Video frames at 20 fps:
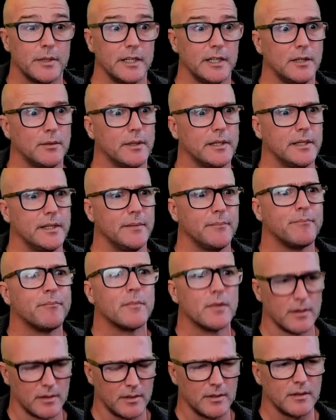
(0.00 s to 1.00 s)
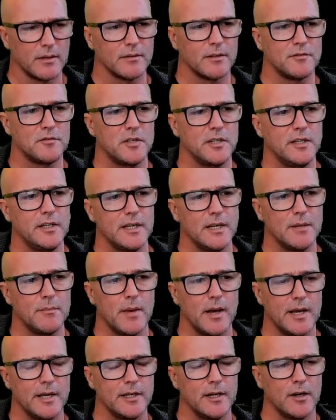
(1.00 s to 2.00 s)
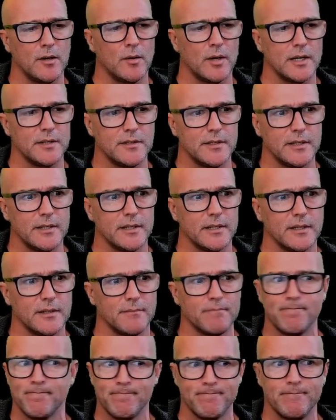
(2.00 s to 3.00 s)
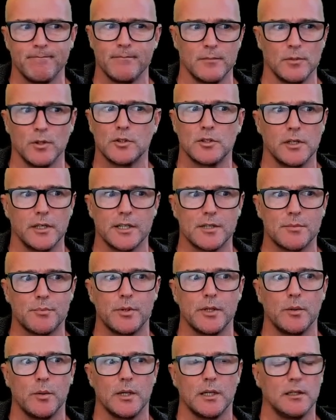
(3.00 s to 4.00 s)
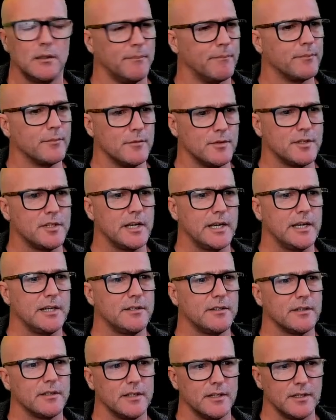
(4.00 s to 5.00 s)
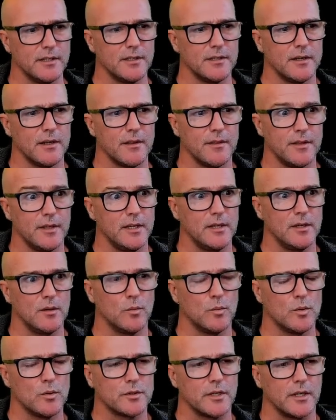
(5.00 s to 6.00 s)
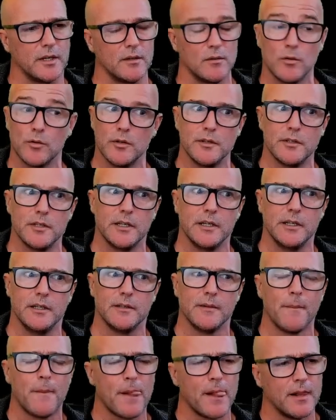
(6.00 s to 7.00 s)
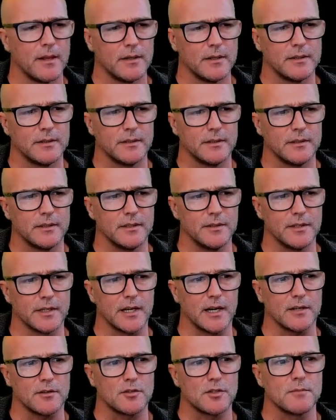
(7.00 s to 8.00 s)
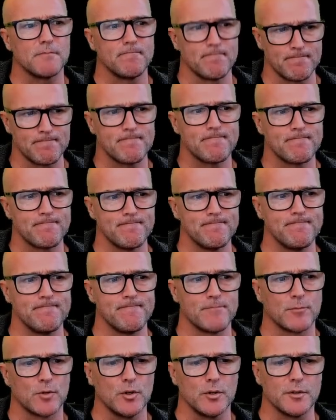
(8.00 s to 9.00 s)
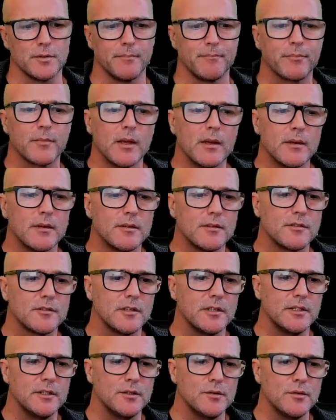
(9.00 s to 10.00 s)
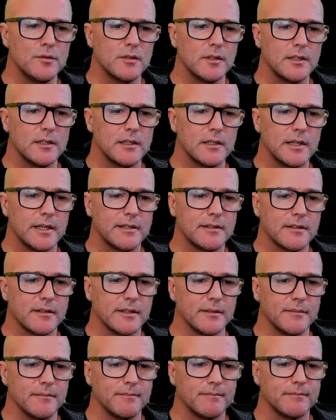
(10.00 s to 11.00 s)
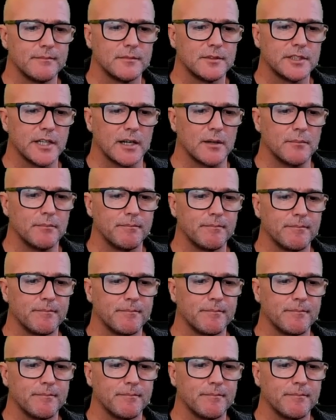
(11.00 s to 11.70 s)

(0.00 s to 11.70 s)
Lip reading: But anyway, the TMAO idea looks like it's pretty well dead in the water, or indeed in the guts. Good. See you later then. Ciao.